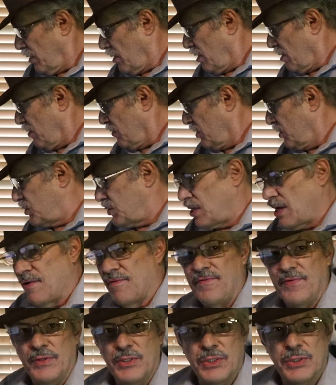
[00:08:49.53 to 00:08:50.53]
all the
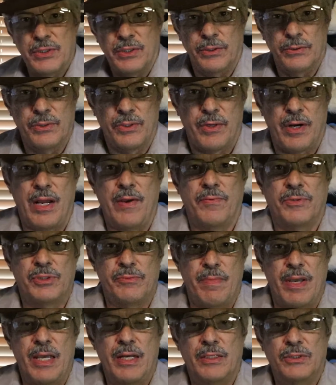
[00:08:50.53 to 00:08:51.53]
stuff in this loot crate was
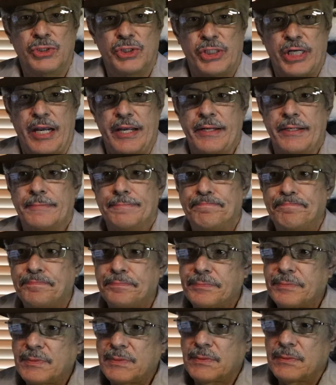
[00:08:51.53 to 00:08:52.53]
made in China.
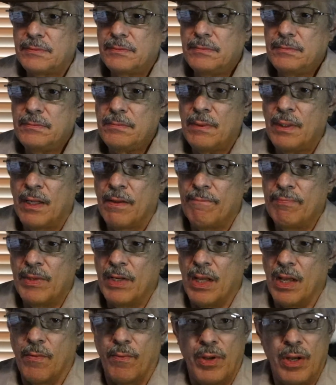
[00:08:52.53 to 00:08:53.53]

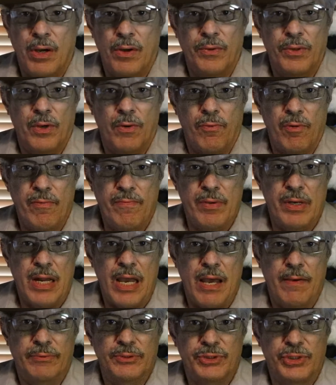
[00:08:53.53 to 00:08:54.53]
And we all know we've been
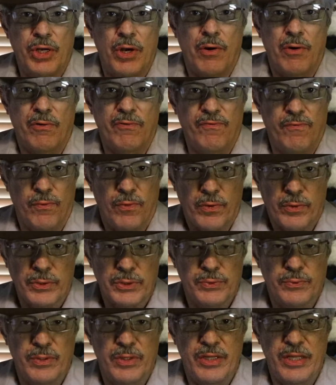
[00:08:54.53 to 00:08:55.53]
having tariff
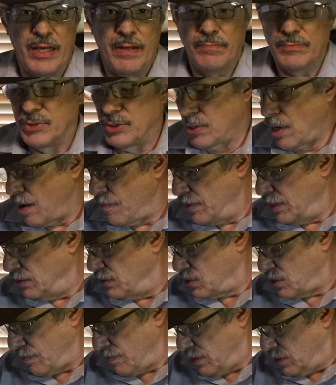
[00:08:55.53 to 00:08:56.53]
wars with them. So, I
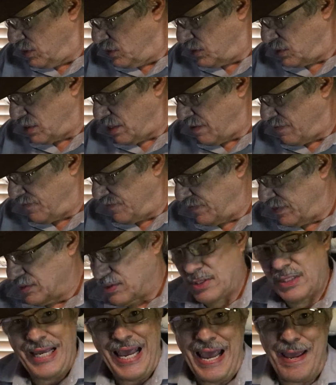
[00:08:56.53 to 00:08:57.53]
mean, some of this stuff
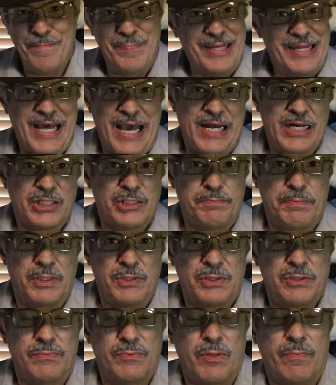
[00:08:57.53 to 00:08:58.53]
is, can't be that
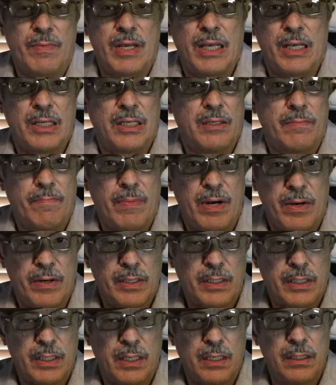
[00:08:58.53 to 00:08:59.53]
expensive to make in
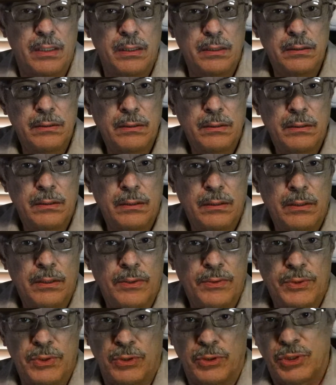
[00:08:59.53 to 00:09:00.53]
America.
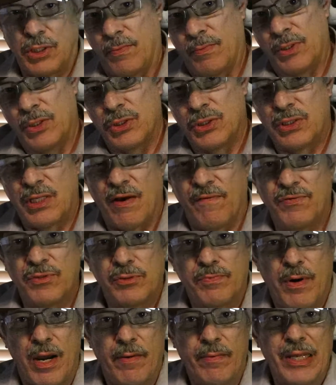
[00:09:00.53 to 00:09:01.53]
So, some of this stuff
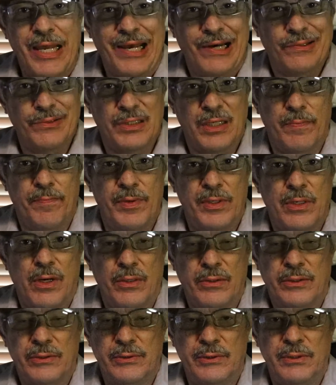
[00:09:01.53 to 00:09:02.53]
is probably held up in
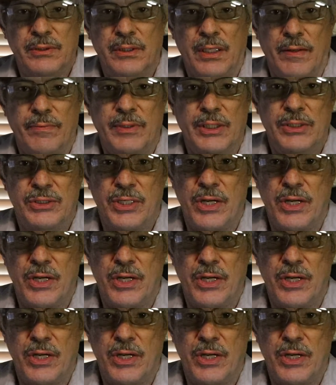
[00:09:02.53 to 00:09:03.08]
all the lovely